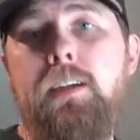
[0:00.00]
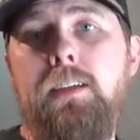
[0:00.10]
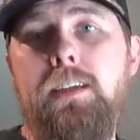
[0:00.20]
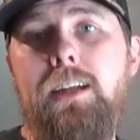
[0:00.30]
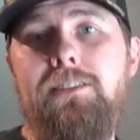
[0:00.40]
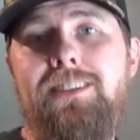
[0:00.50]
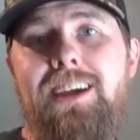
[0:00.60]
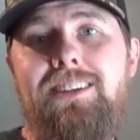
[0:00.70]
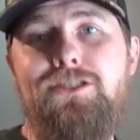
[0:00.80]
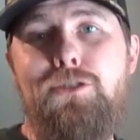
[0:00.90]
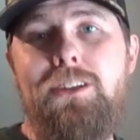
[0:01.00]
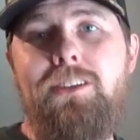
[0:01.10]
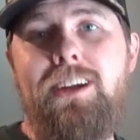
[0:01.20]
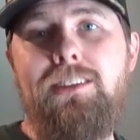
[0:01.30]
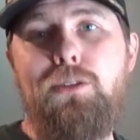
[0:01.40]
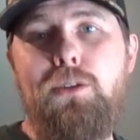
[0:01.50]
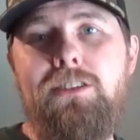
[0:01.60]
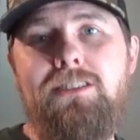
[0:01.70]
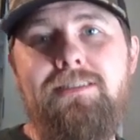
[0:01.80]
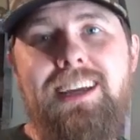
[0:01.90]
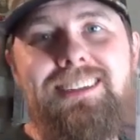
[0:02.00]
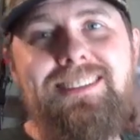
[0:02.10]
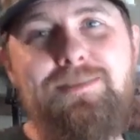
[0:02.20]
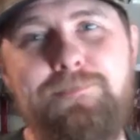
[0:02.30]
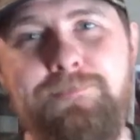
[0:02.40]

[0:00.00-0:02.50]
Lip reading: Get outside and enjoy the great outdoors. Thanks.